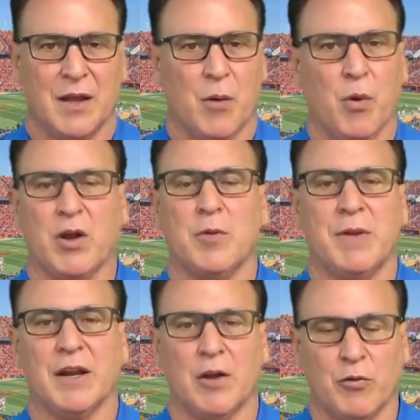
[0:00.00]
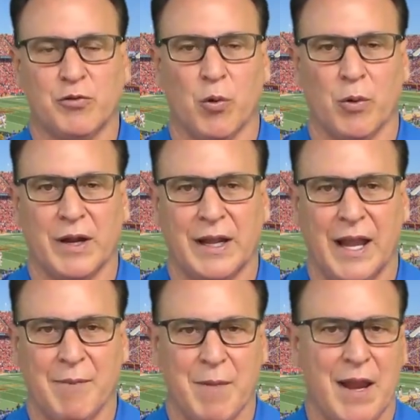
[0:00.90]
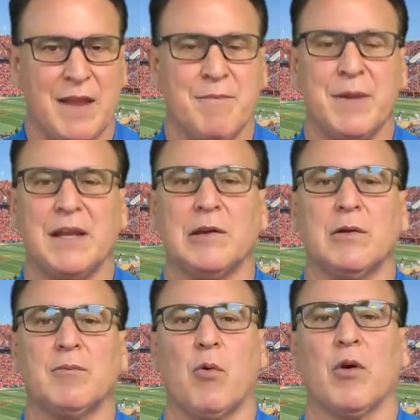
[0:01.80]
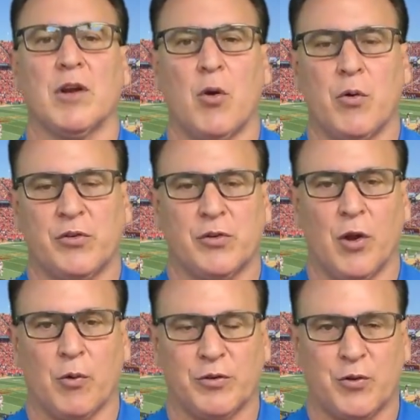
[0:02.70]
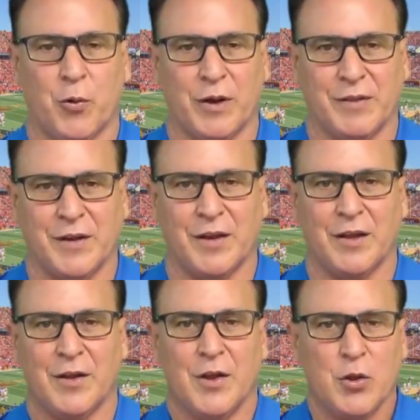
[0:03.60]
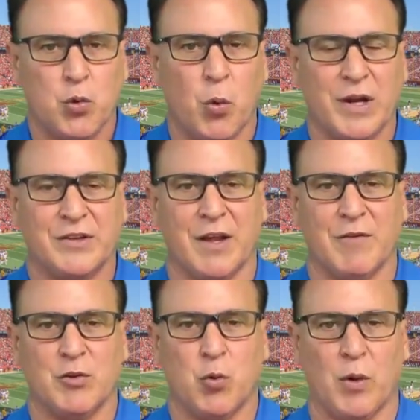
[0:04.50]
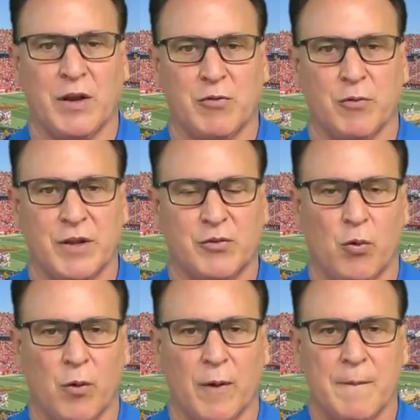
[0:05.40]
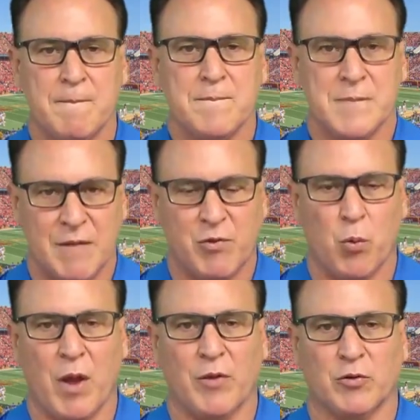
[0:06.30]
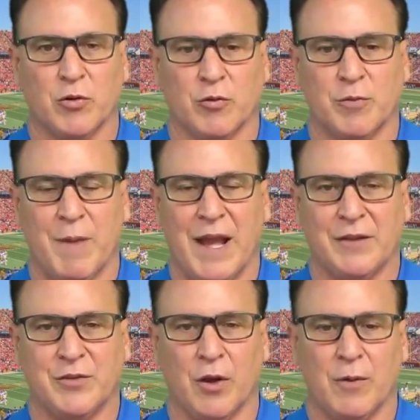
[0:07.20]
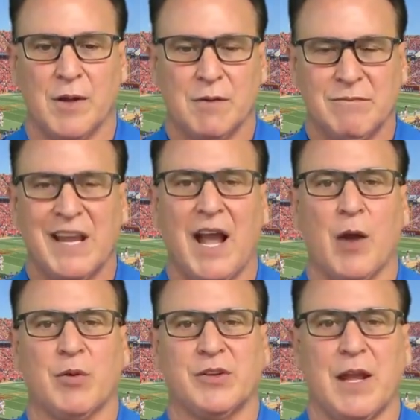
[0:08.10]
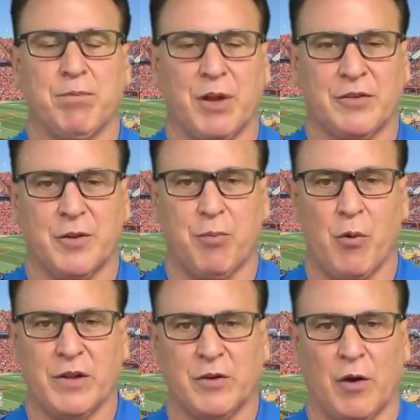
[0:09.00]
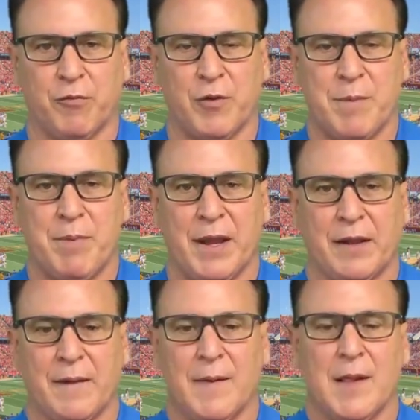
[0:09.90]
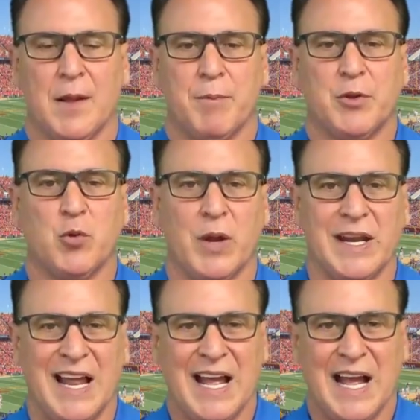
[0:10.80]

in what could be a low-scoring game. May even be more lower scoring than the 27-23 score if the weather turns bad. So take Iowa State plus the points in our free pick between